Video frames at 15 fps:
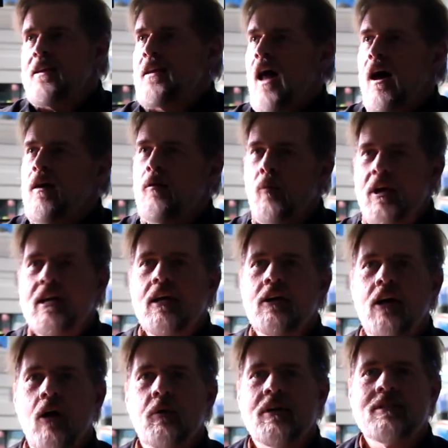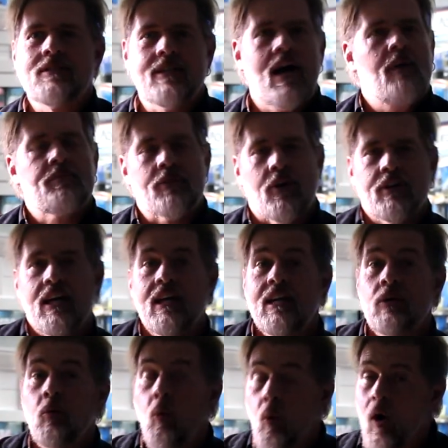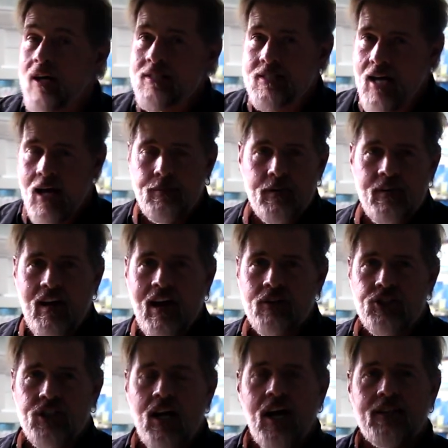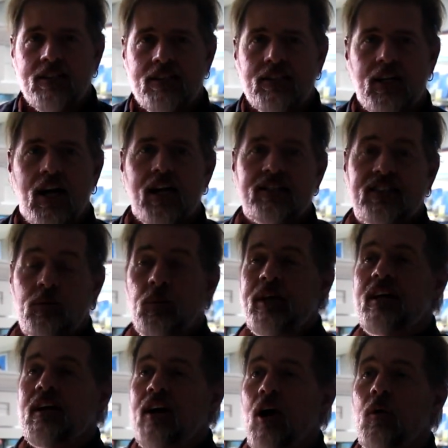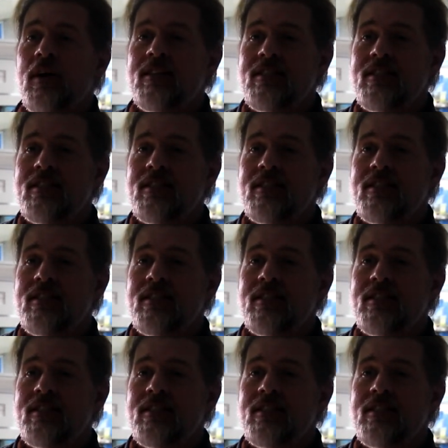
Not, we can go in depth on any one type of algae I discussed, and we can go